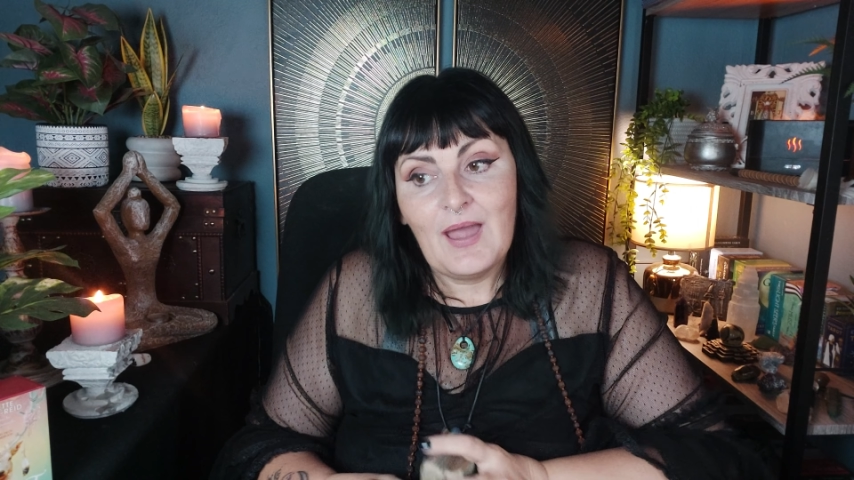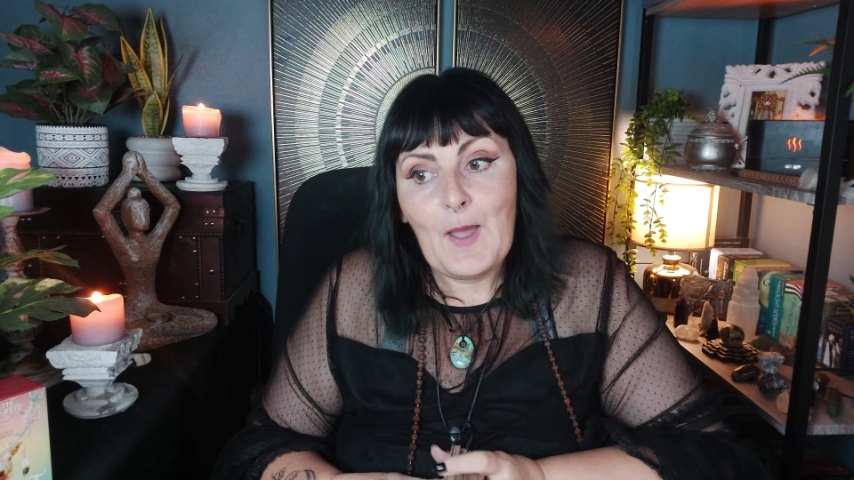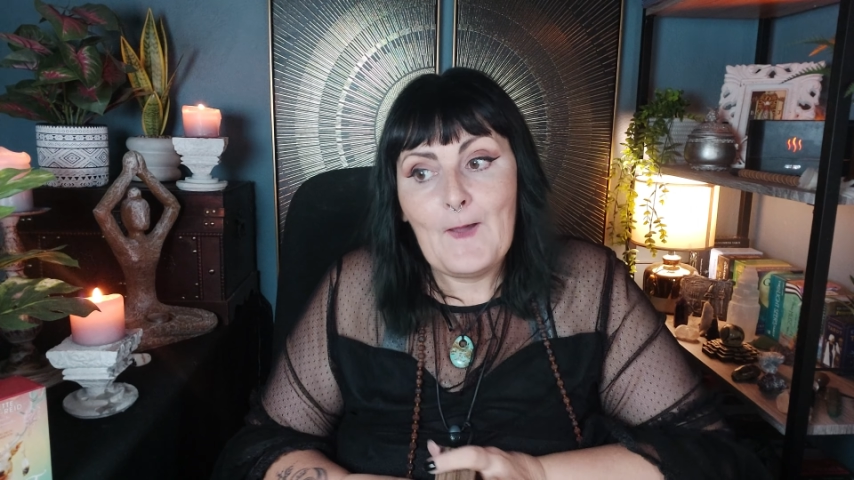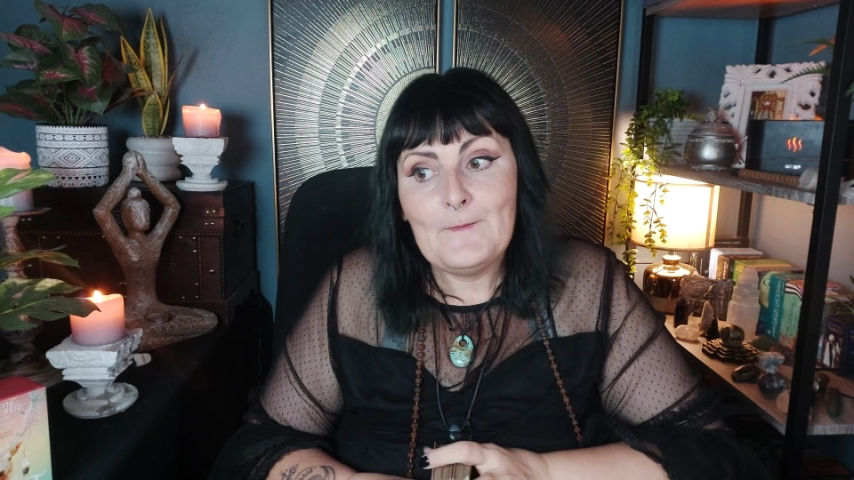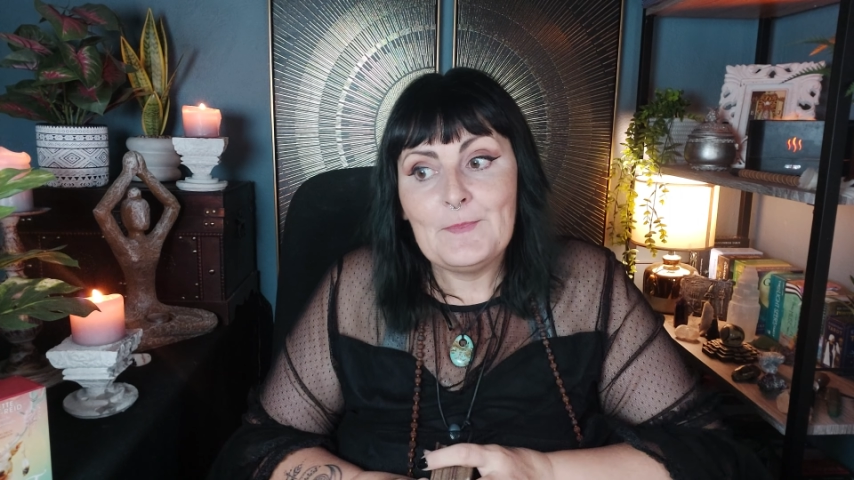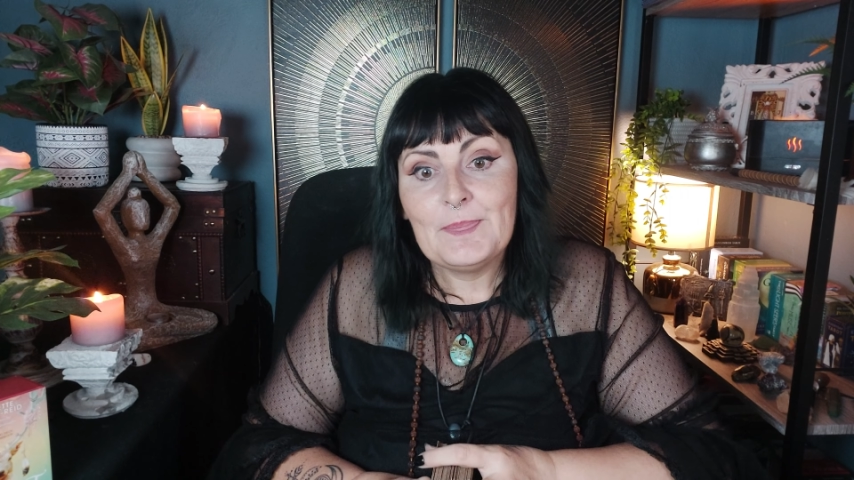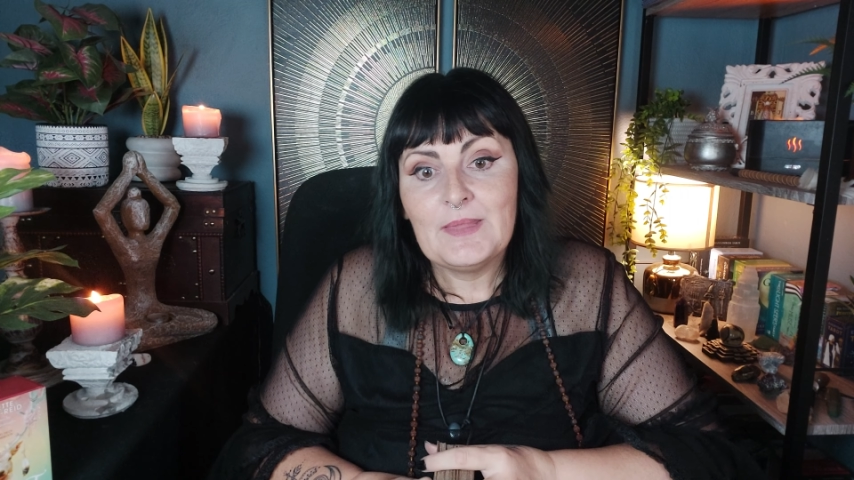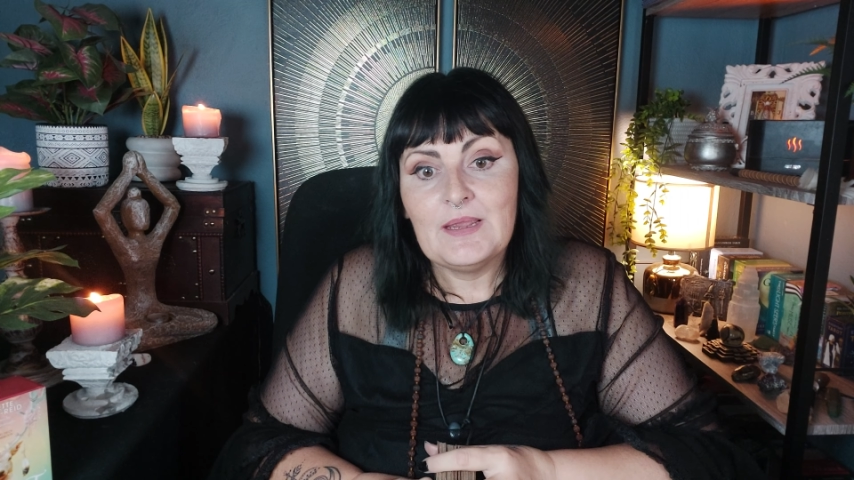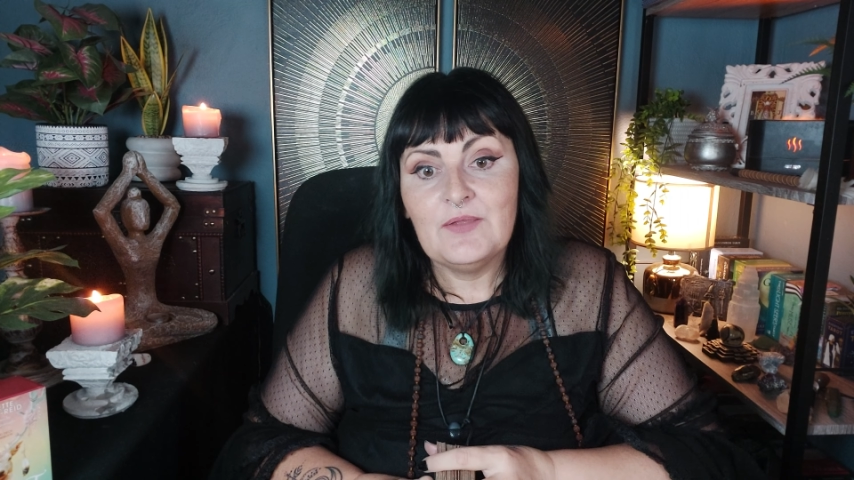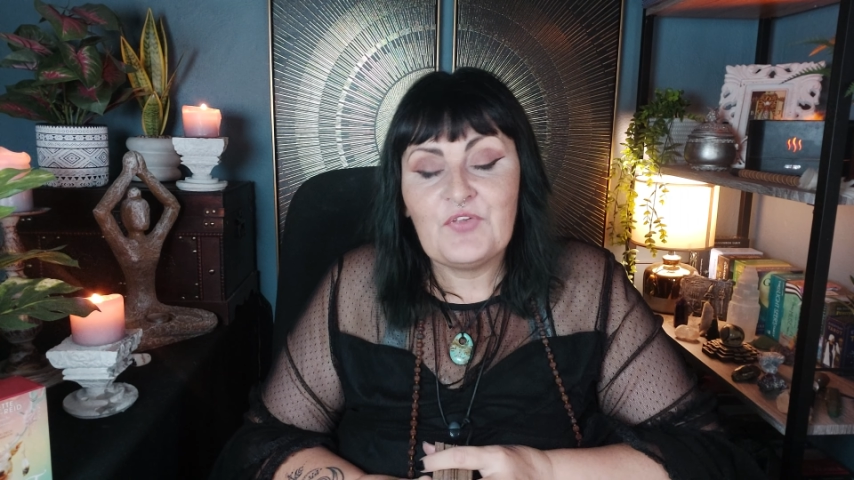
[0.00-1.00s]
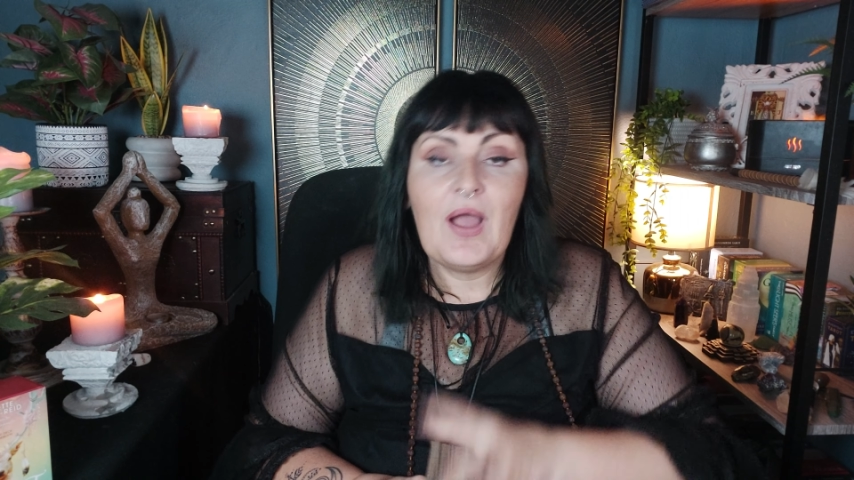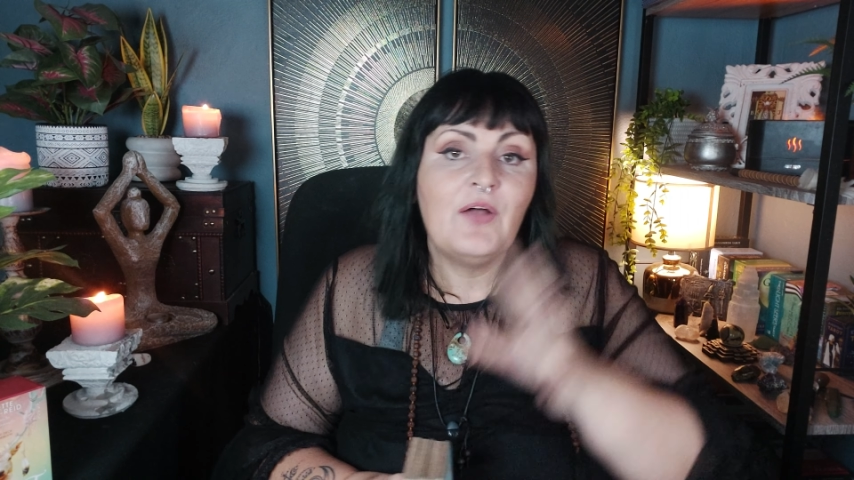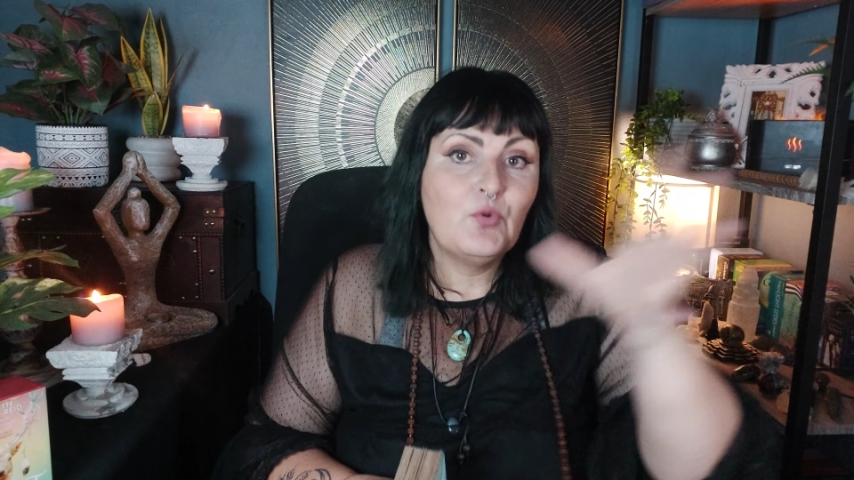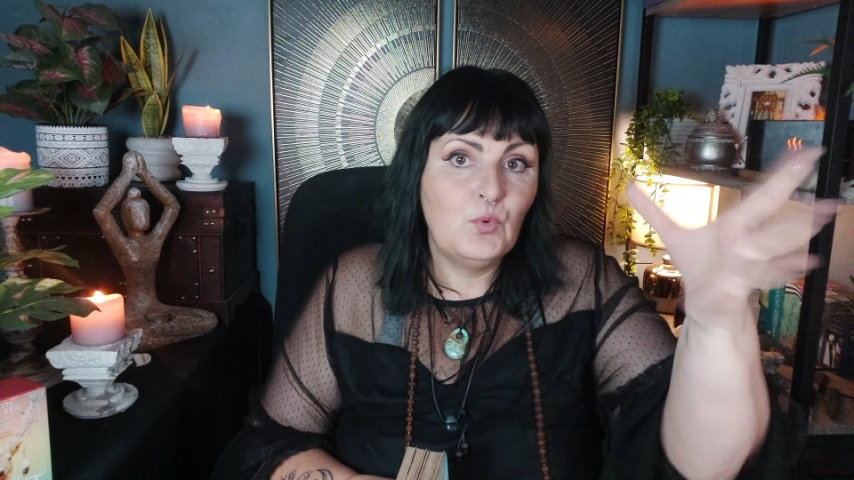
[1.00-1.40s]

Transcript: um, is how the